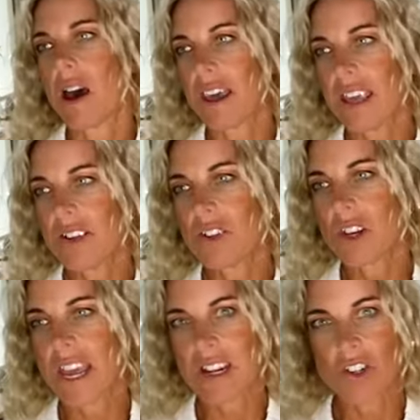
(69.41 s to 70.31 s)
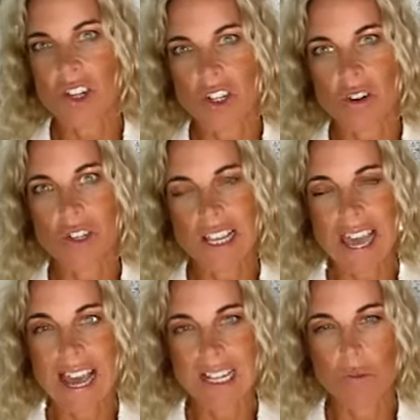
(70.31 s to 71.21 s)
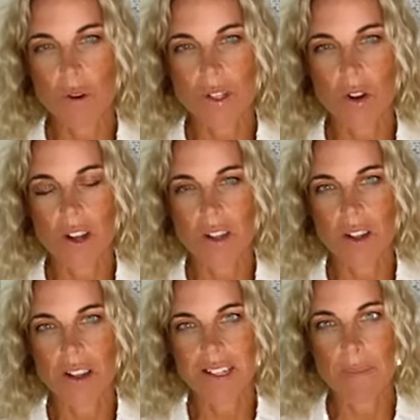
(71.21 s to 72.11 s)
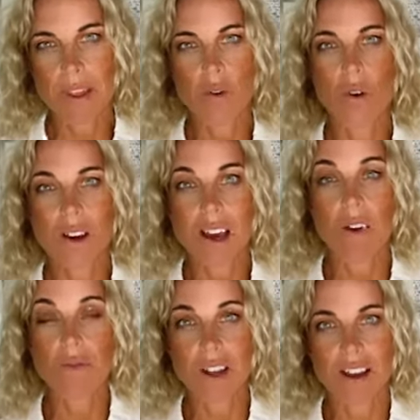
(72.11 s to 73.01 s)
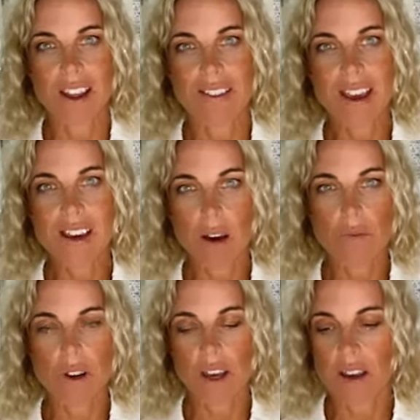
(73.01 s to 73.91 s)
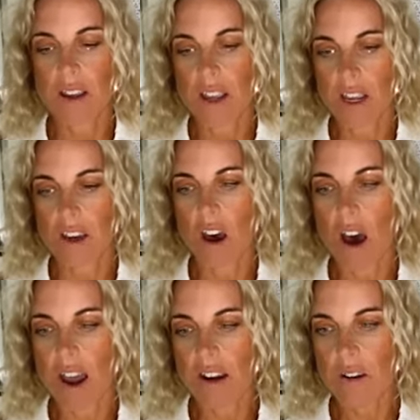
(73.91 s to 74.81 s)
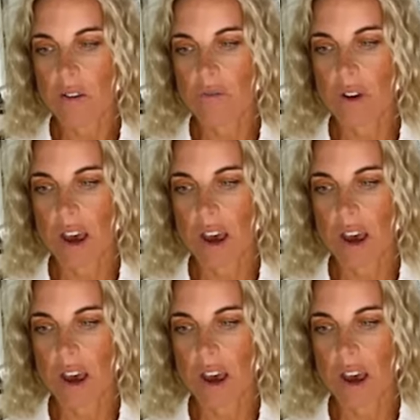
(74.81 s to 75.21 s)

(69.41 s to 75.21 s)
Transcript: each engine usually has what's on it, something called a governor, and that governor kind of